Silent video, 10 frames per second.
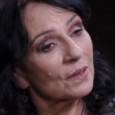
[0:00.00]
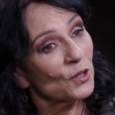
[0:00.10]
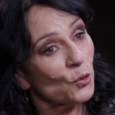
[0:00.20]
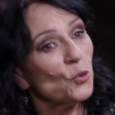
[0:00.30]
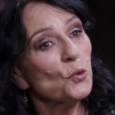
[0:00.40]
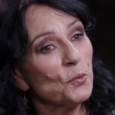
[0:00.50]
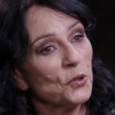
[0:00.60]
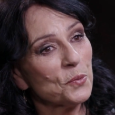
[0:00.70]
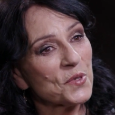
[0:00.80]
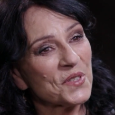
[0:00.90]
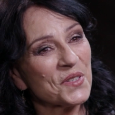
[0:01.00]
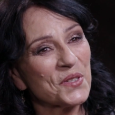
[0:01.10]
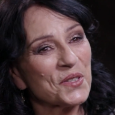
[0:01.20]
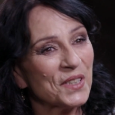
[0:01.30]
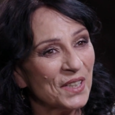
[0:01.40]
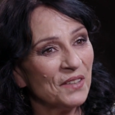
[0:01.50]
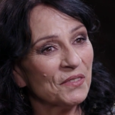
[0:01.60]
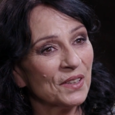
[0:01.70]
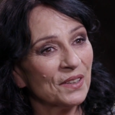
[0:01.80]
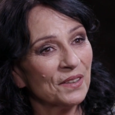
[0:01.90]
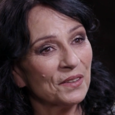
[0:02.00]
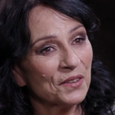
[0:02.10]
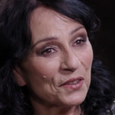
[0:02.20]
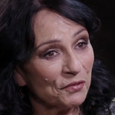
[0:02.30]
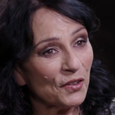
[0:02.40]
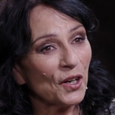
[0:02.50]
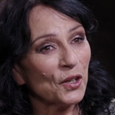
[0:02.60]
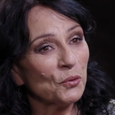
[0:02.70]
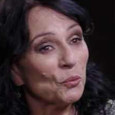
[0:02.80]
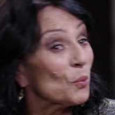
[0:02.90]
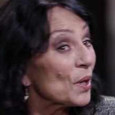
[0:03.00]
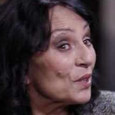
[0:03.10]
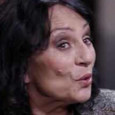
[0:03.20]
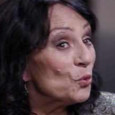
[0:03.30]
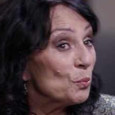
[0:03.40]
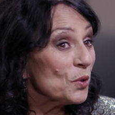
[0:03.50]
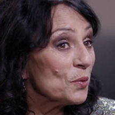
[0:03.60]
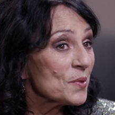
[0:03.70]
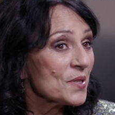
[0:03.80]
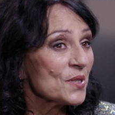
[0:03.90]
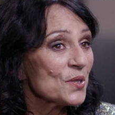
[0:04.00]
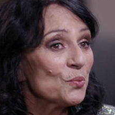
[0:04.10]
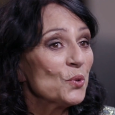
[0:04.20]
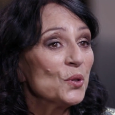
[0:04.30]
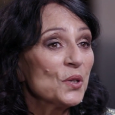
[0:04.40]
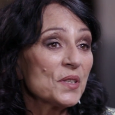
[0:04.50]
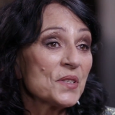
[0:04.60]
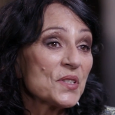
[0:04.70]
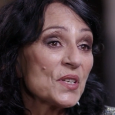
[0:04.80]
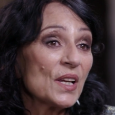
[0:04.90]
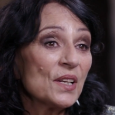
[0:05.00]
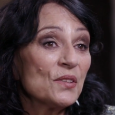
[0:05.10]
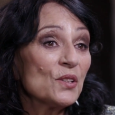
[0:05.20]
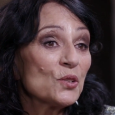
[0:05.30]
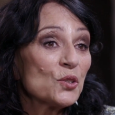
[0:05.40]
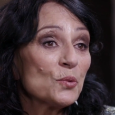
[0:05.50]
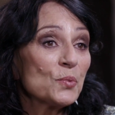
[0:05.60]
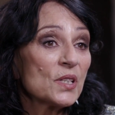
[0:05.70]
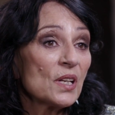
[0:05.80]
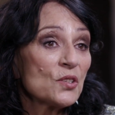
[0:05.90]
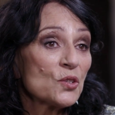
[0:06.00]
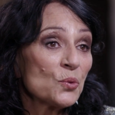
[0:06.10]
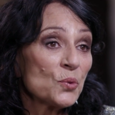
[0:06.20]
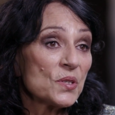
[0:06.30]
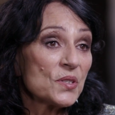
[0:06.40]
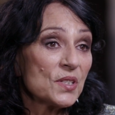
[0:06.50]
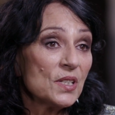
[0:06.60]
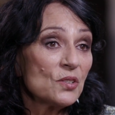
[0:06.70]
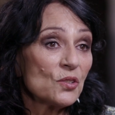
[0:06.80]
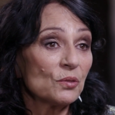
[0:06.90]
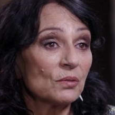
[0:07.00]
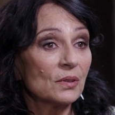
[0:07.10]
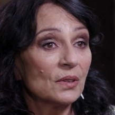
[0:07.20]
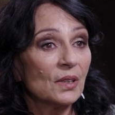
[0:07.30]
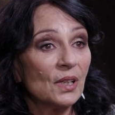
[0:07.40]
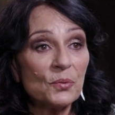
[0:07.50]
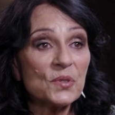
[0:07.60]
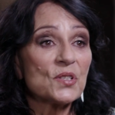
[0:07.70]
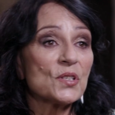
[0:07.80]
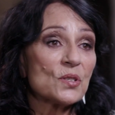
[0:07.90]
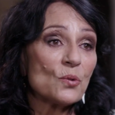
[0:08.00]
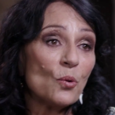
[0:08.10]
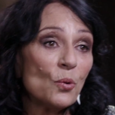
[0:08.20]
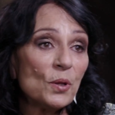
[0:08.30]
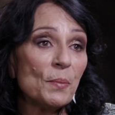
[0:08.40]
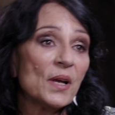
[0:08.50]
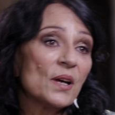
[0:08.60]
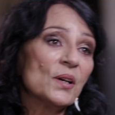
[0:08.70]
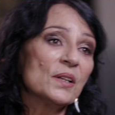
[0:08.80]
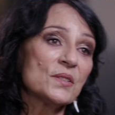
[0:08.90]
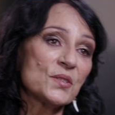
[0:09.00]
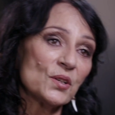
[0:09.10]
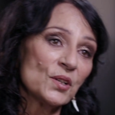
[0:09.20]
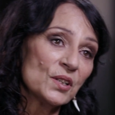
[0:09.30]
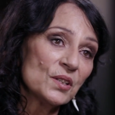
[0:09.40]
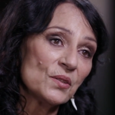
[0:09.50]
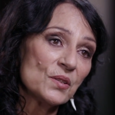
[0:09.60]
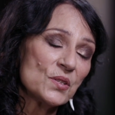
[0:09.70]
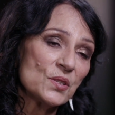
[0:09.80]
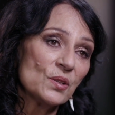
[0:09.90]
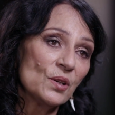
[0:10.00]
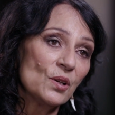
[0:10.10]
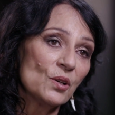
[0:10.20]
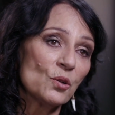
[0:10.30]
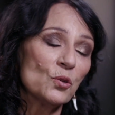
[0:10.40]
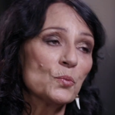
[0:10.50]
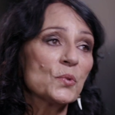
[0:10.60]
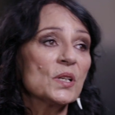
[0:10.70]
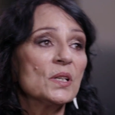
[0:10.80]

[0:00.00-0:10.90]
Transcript: The all purposes didn't even define what the all purposes were in, say, the interpretation or the schedule. It was just all the power is going into this corporate